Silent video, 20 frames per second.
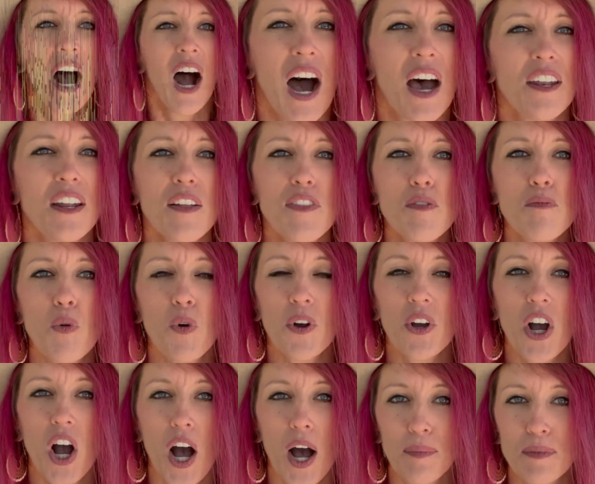Another more
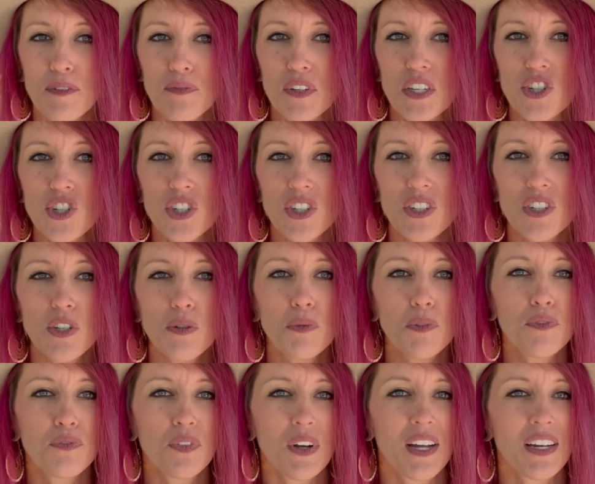common feature you will
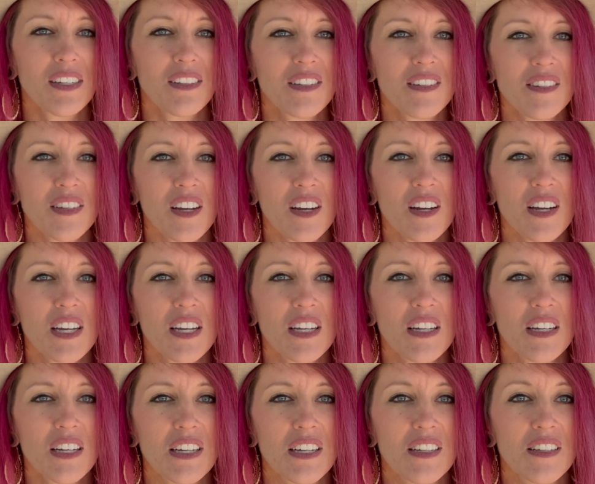find in this
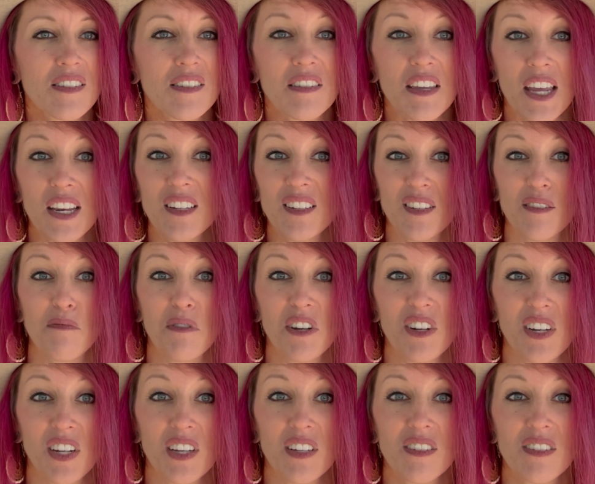area is gated
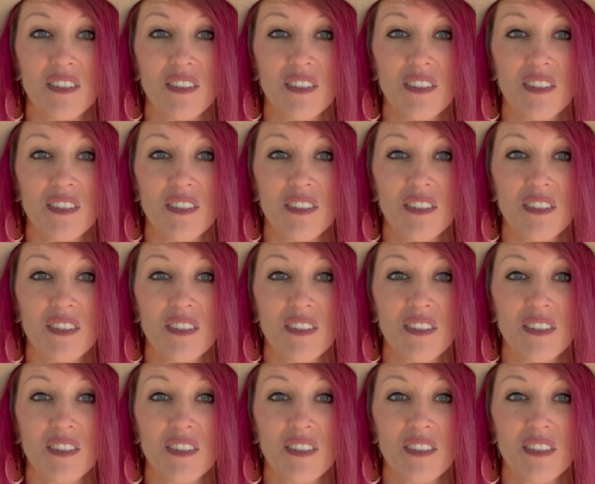communities.